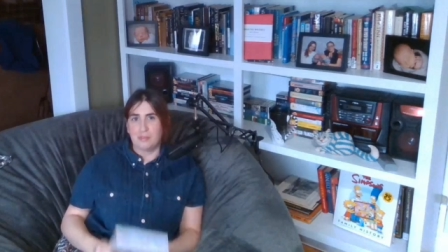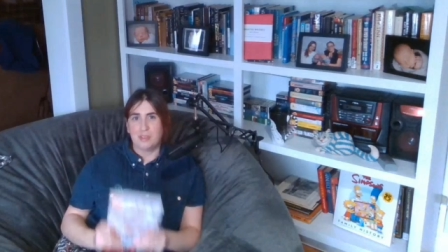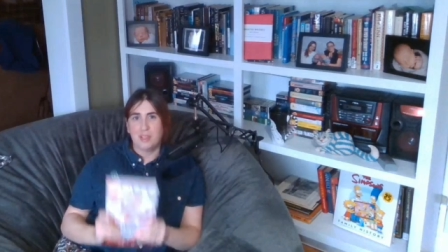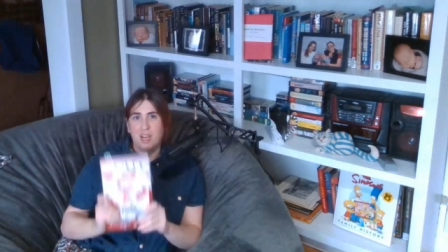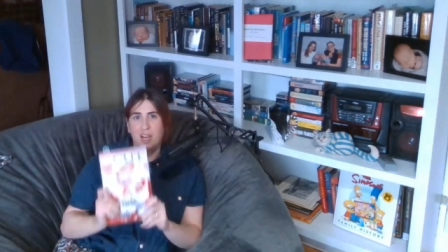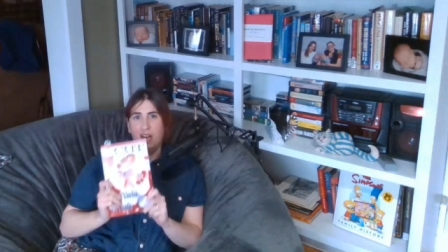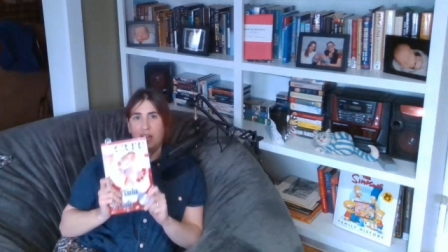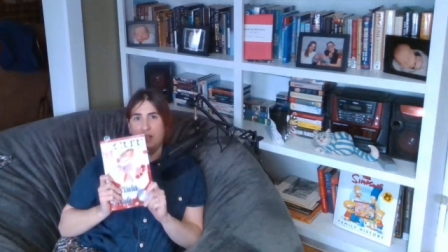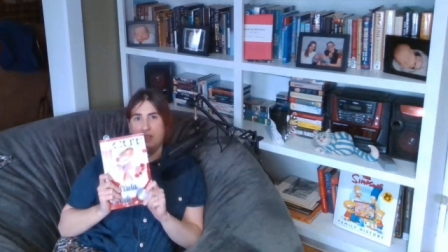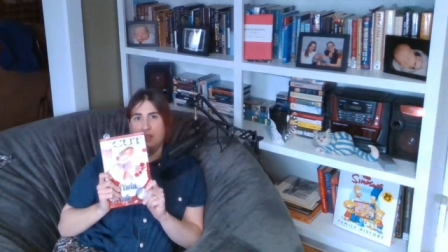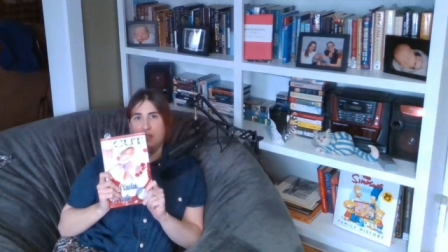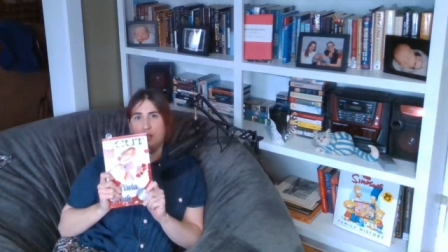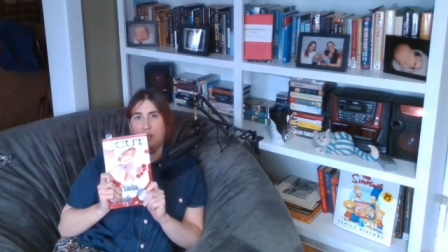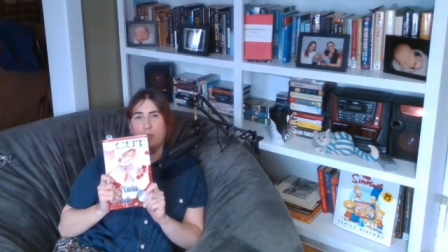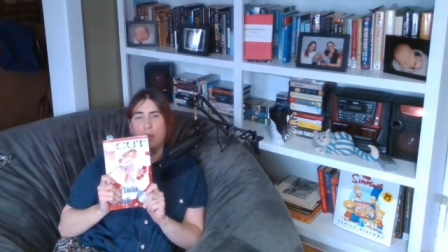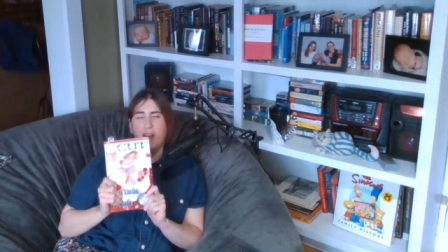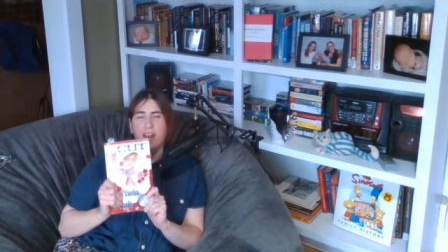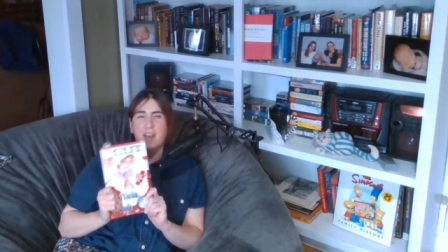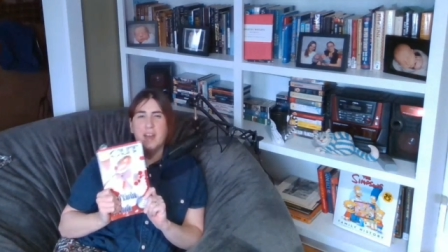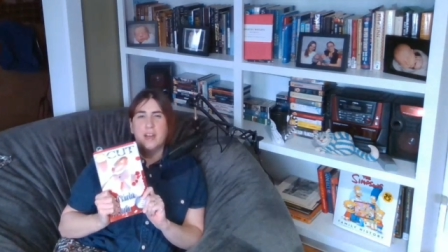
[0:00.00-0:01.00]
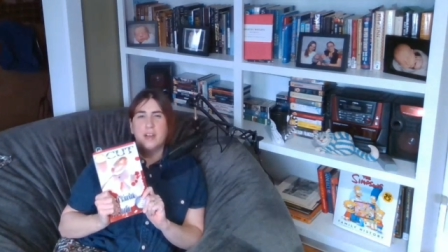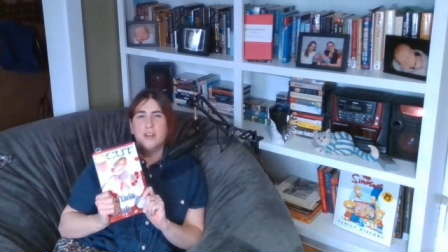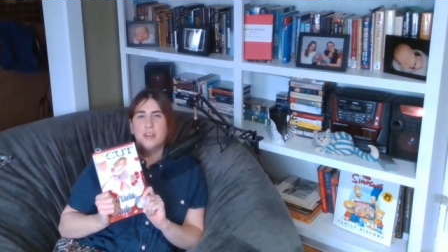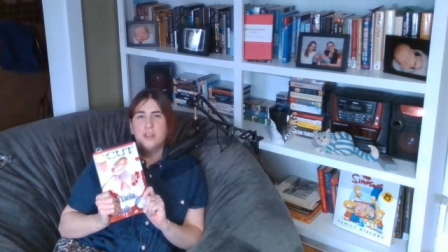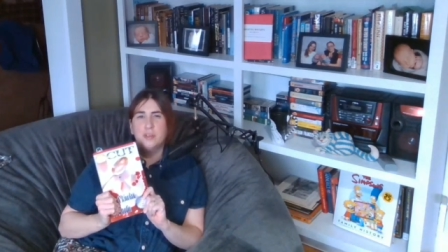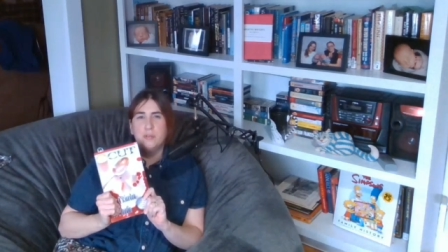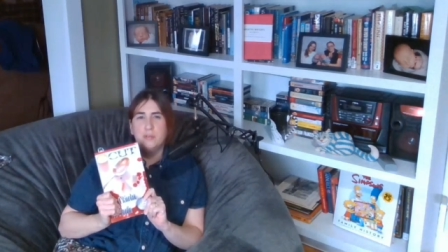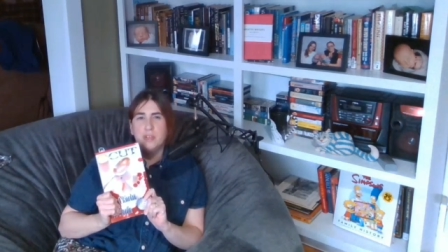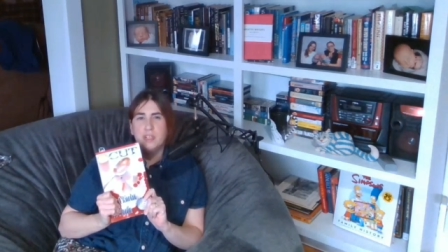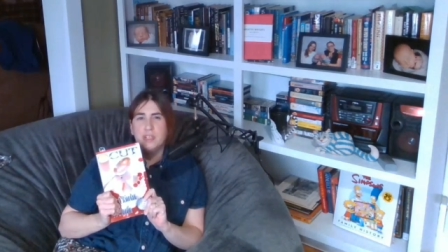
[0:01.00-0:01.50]
of Cut by
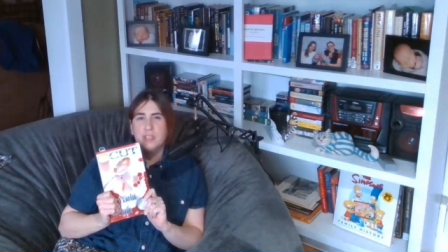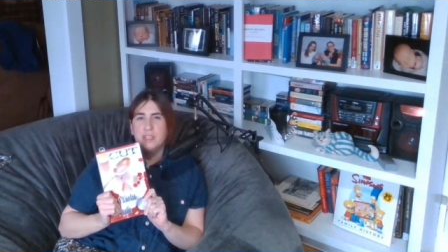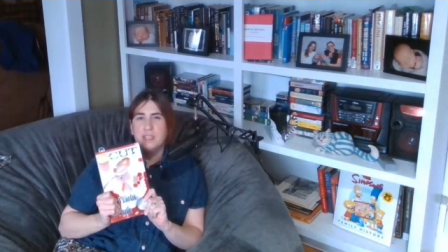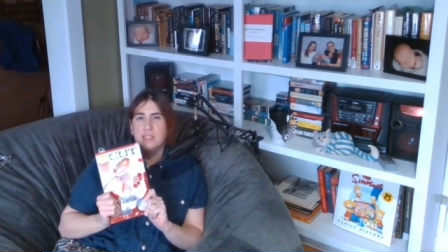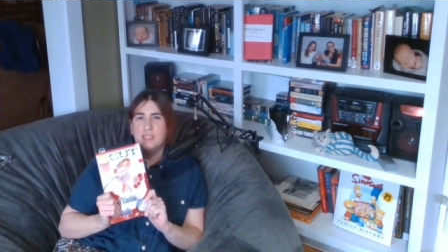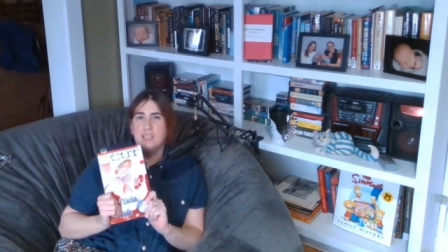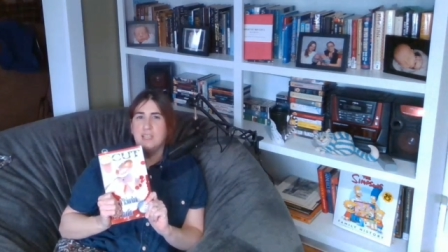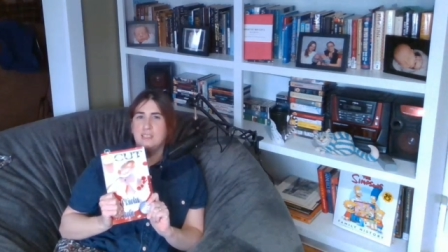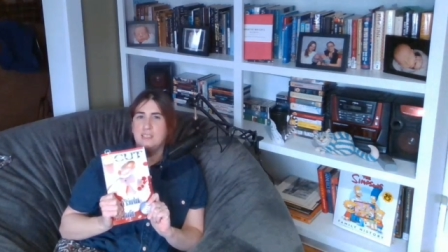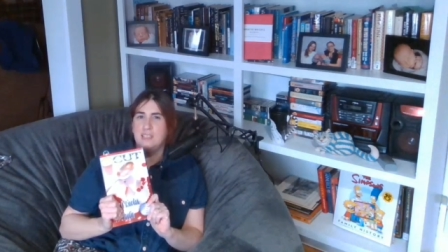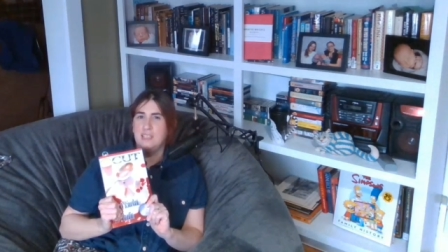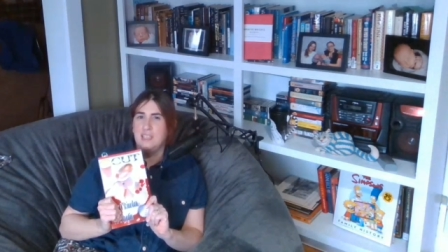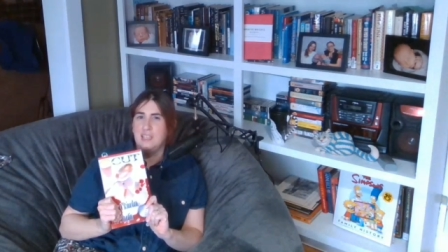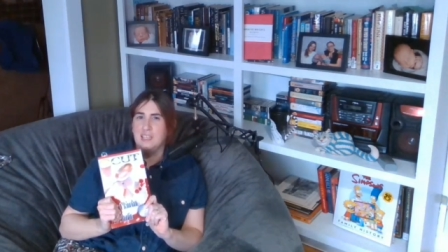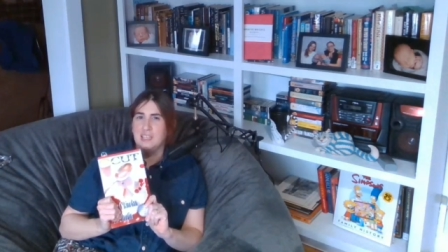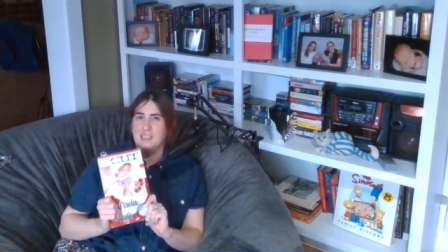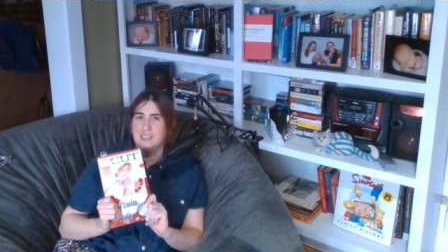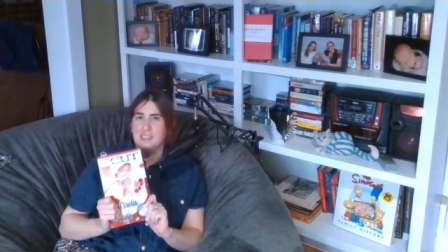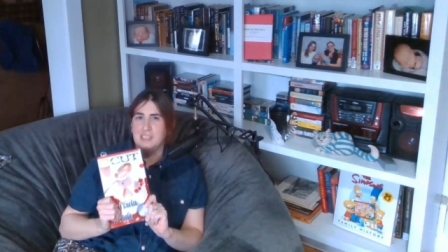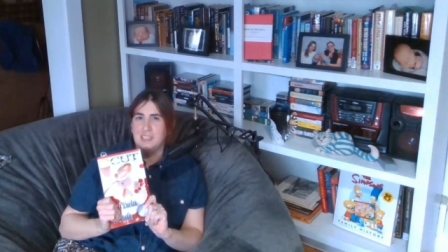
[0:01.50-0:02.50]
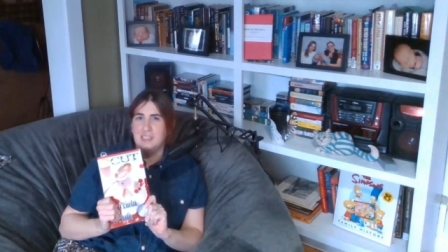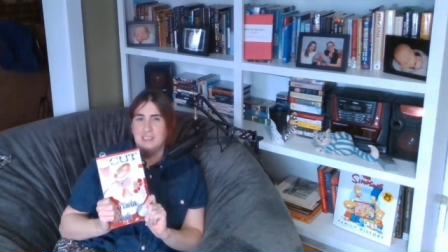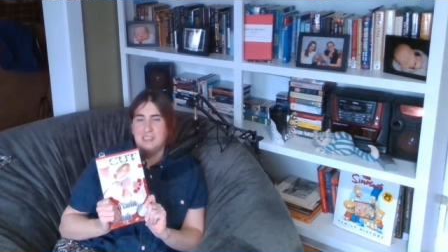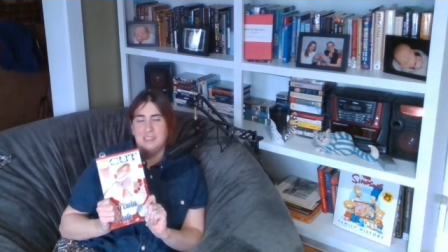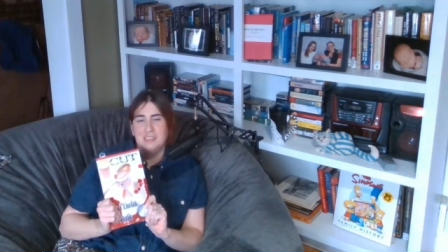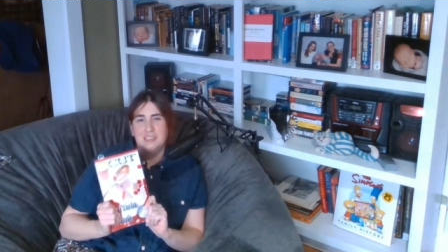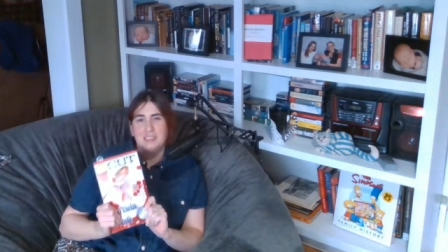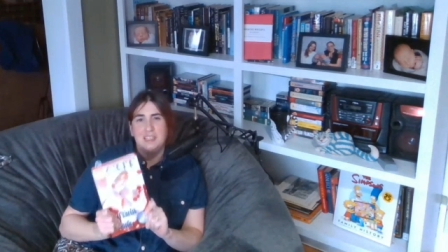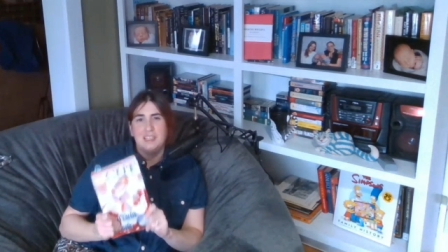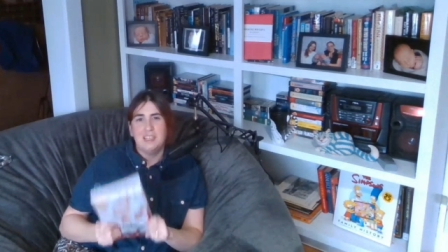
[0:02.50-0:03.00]
Erin O'Riordan and Tit
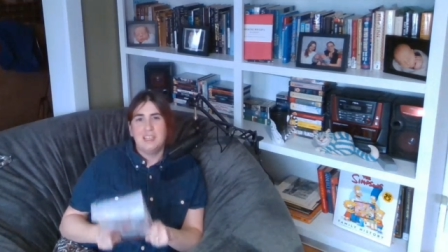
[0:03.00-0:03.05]
Elingtin.